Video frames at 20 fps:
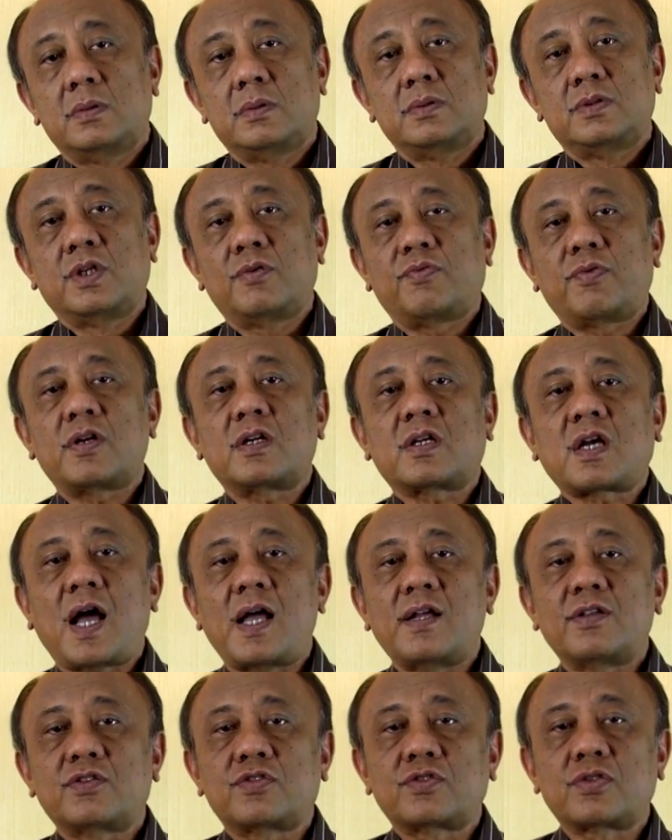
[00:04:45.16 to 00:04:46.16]
different
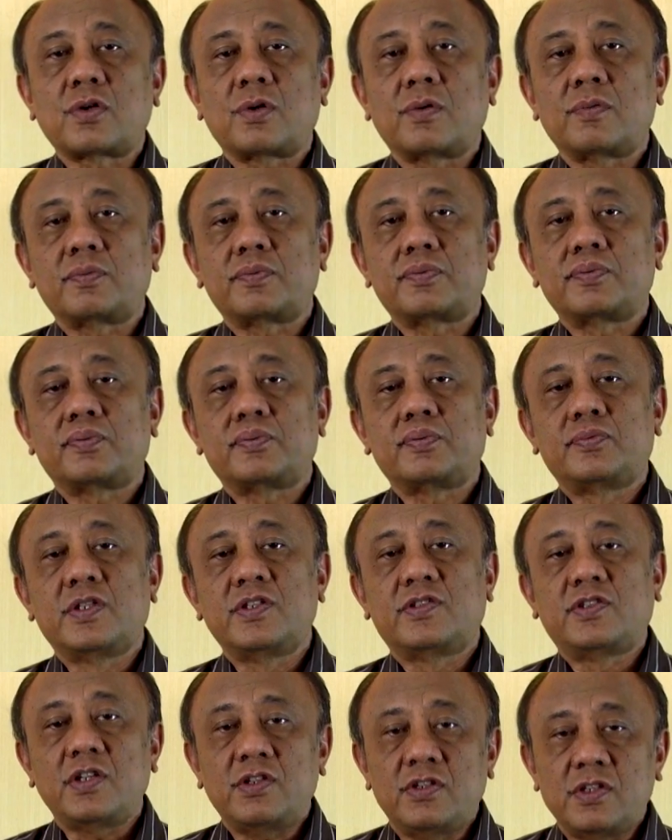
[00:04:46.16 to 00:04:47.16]
kinds of
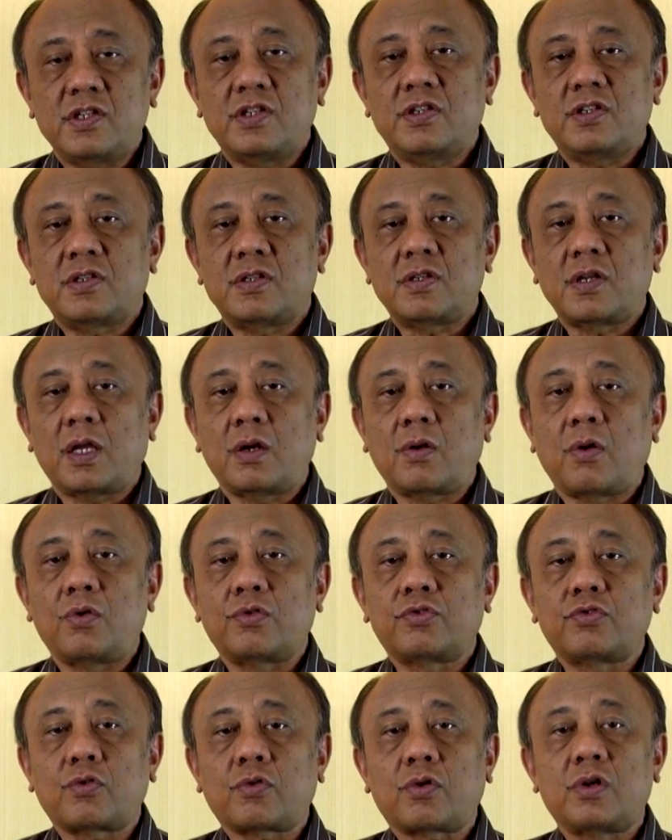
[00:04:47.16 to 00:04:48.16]
diseases and
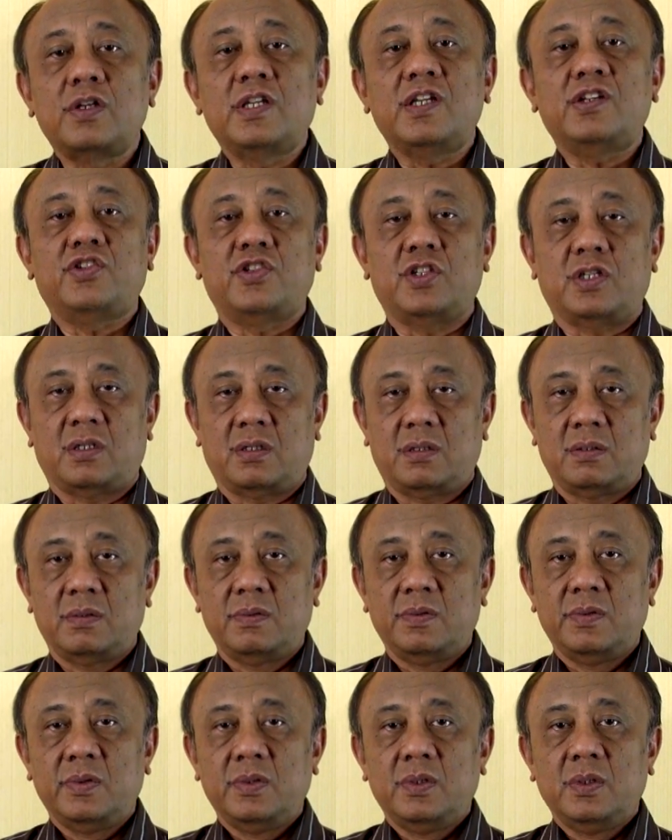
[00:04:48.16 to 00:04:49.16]
also condition.
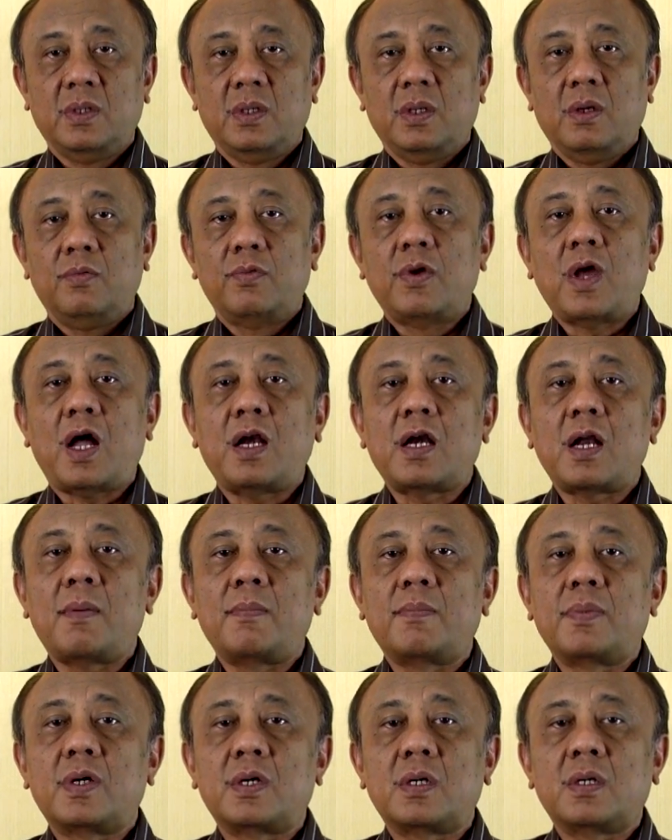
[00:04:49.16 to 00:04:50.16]
We
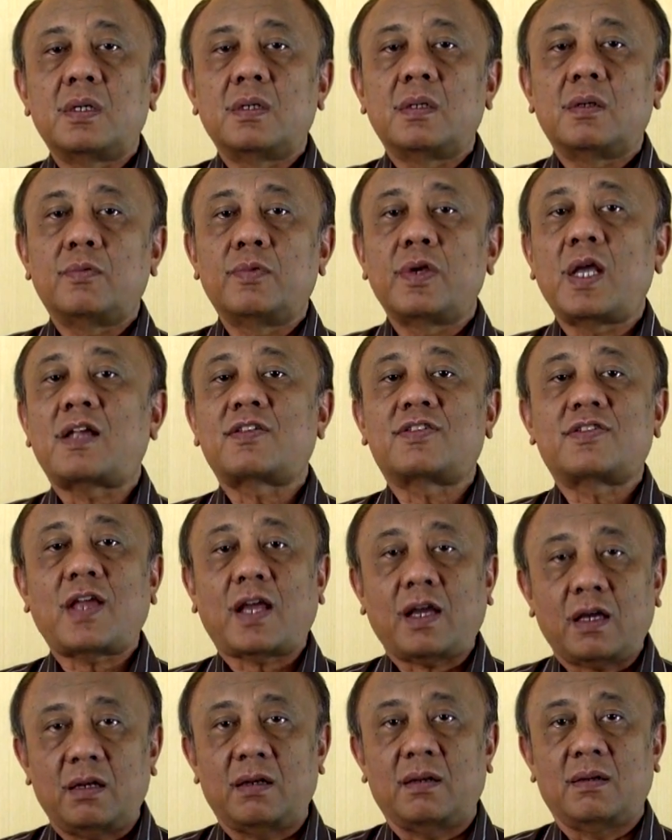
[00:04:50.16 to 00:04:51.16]
are
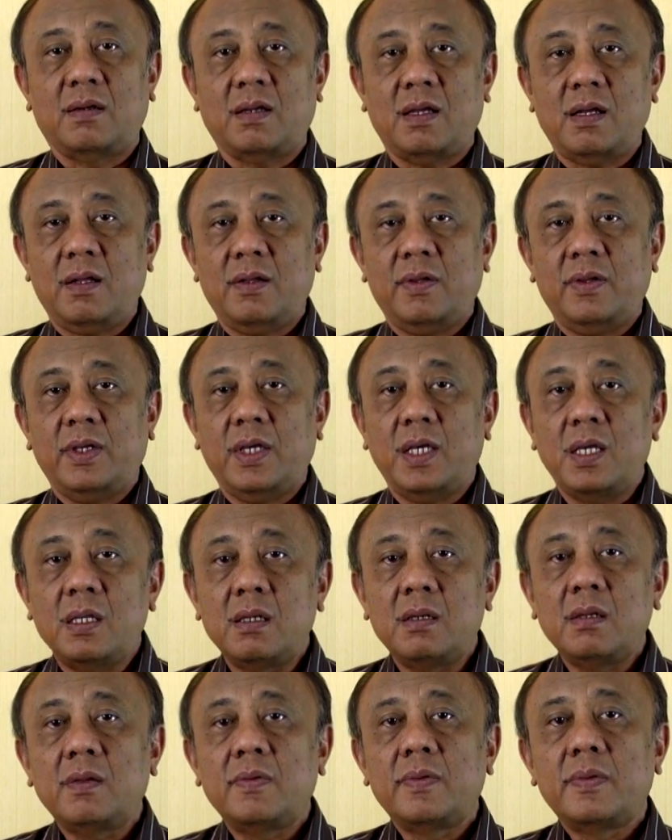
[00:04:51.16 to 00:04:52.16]
second
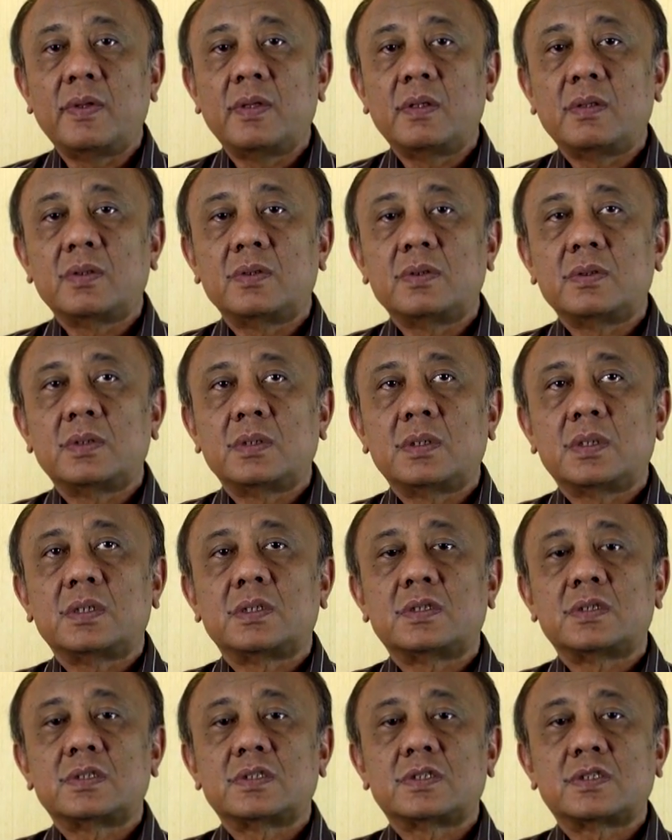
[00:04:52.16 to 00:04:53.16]
in
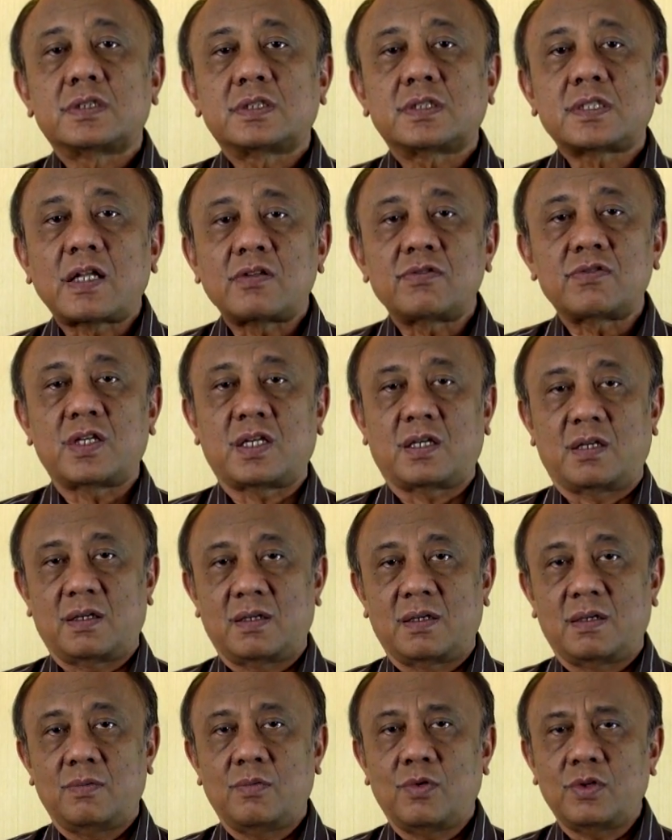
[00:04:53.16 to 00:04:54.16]
stunting.
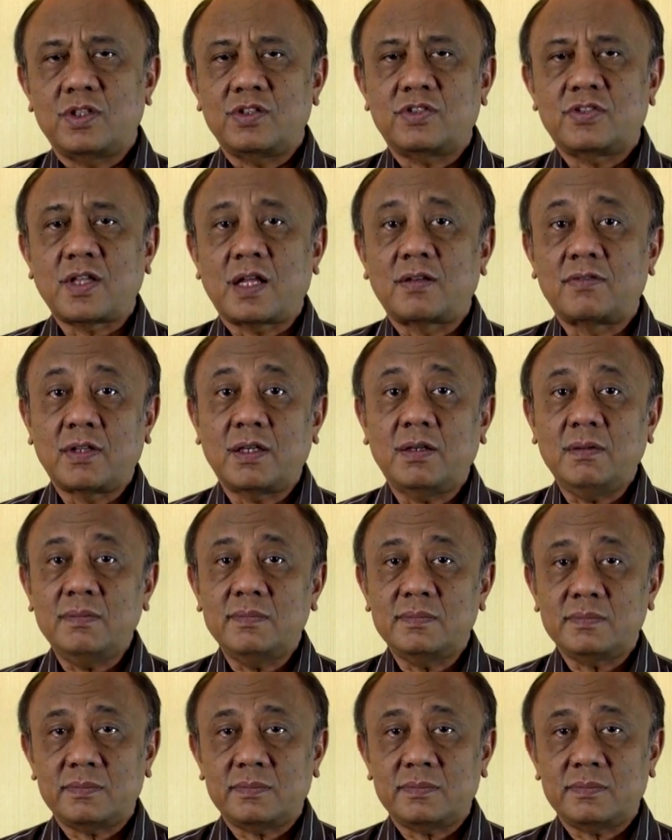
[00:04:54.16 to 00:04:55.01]
What is stunting?